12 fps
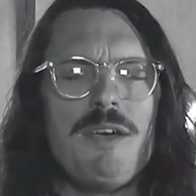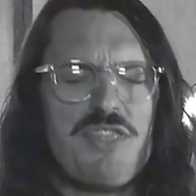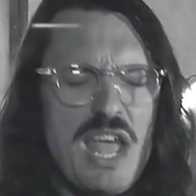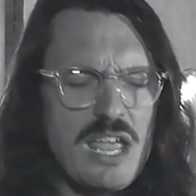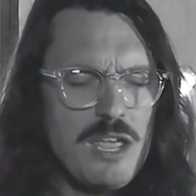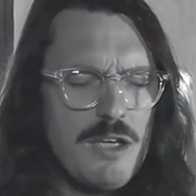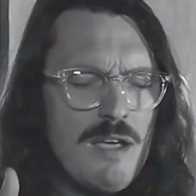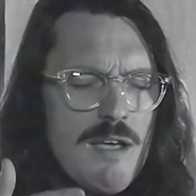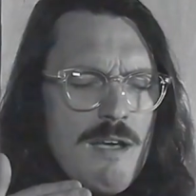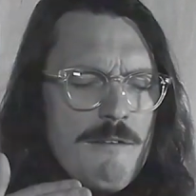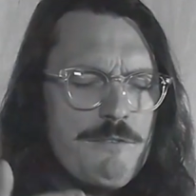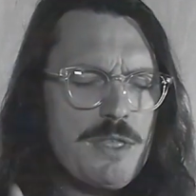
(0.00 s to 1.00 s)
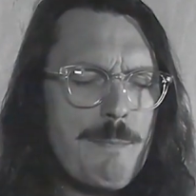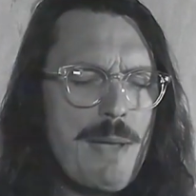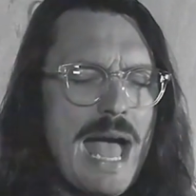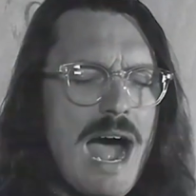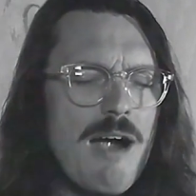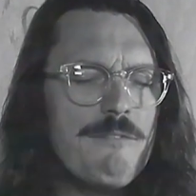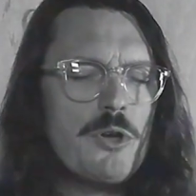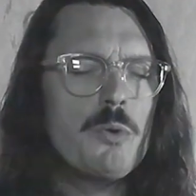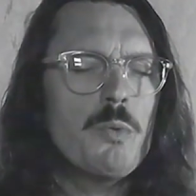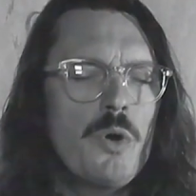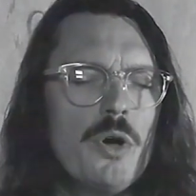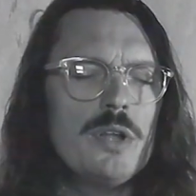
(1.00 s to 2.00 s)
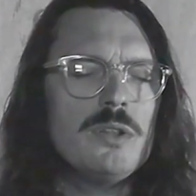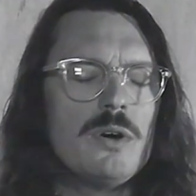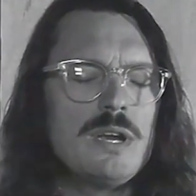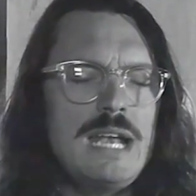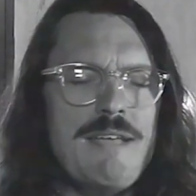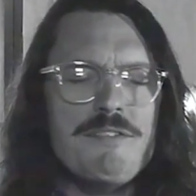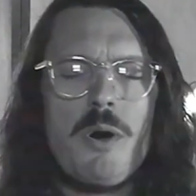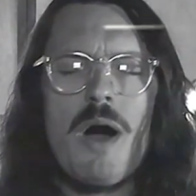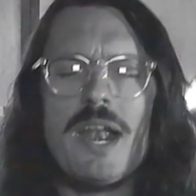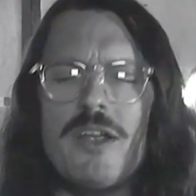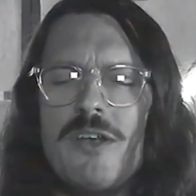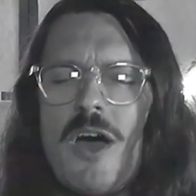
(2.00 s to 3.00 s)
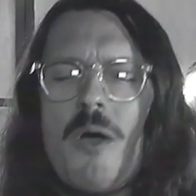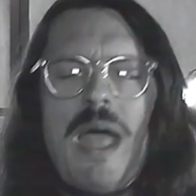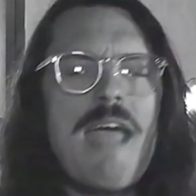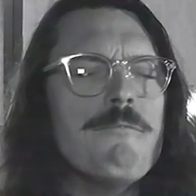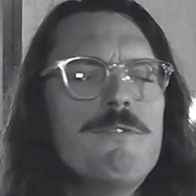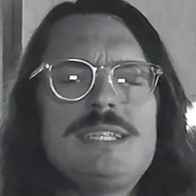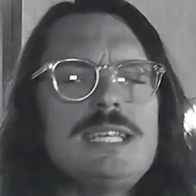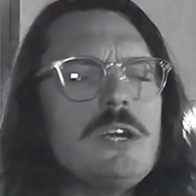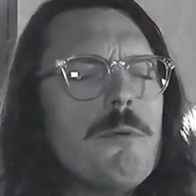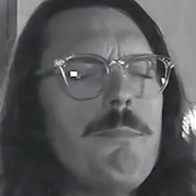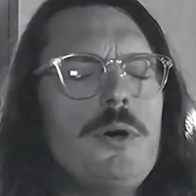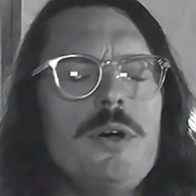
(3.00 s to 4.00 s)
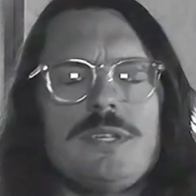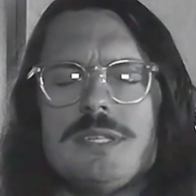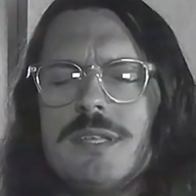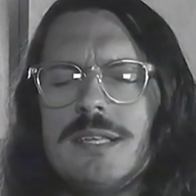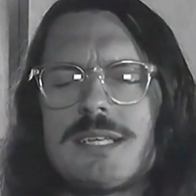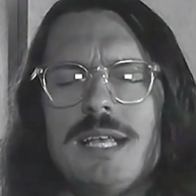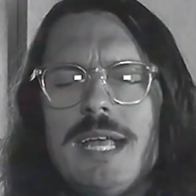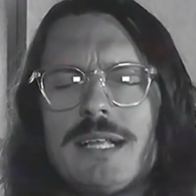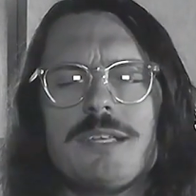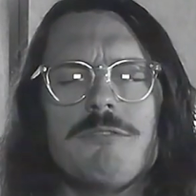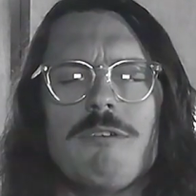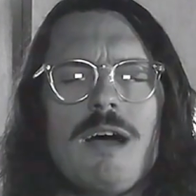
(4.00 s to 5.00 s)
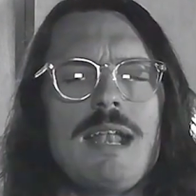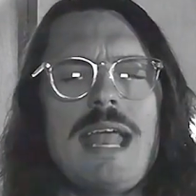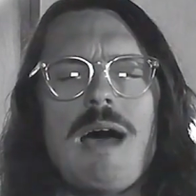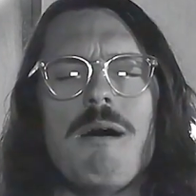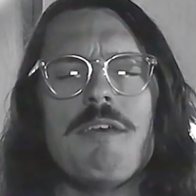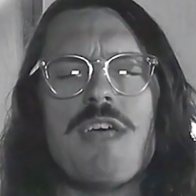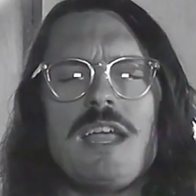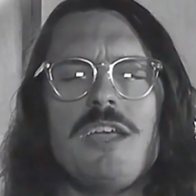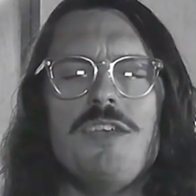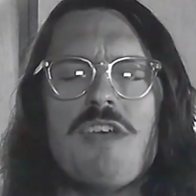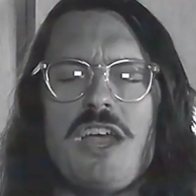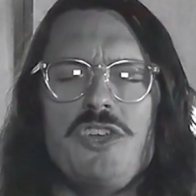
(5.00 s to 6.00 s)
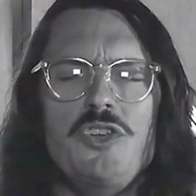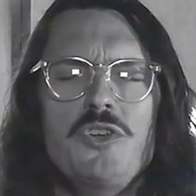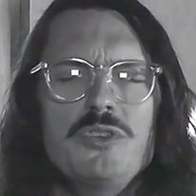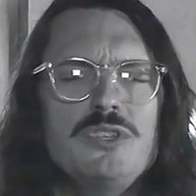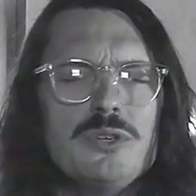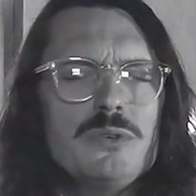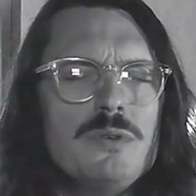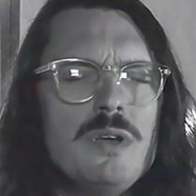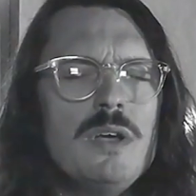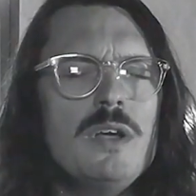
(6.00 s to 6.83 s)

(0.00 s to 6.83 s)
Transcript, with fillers: I thank you for the power of your word, Lord. And even though I don't know every single person that's connected right now, I thank you that you do.